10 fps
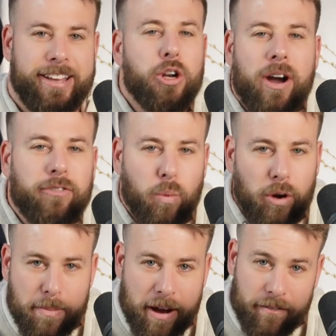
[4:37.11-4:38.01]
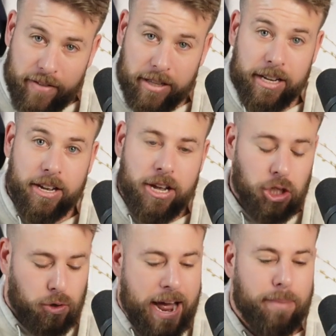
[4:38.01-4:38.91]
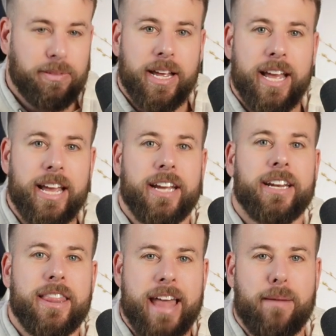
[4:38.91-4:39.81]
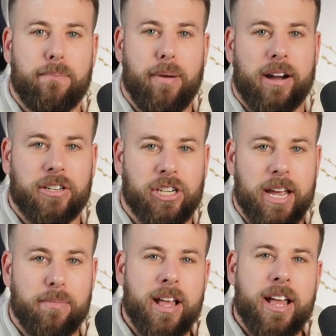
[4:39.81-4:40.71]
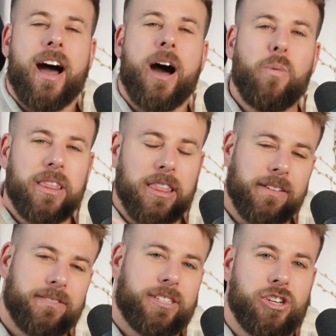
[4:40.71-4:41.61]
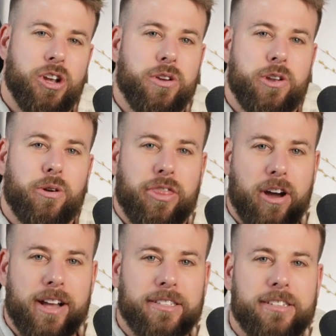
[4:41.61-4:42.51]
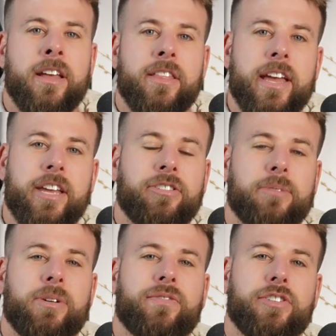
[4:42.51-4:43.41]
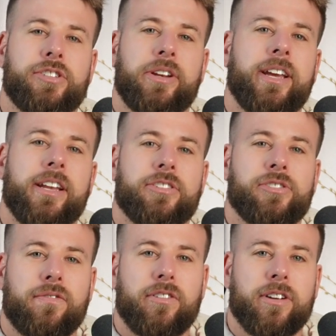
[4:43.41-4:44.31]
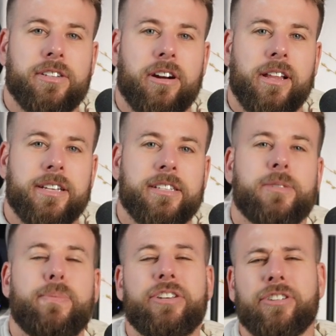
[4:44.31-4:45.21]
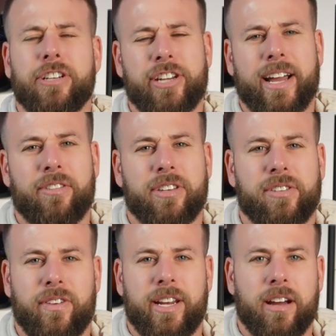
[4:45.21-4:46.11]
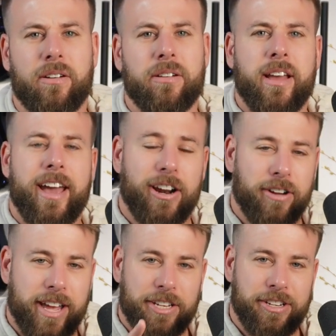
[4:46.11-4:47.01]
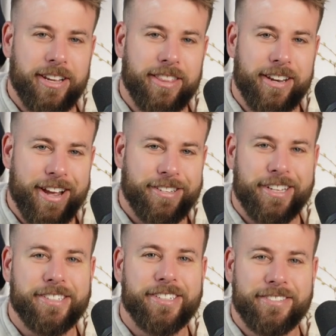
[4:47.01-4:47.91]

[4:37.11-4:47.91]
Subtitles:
You don't have to worry about feeling trapped in that box shape. I would love to know your thoughts. Thank you so much for tuning in to Soulful Guitar Lessons. Be sure to check out this video, and I'll catch you in the next lesson.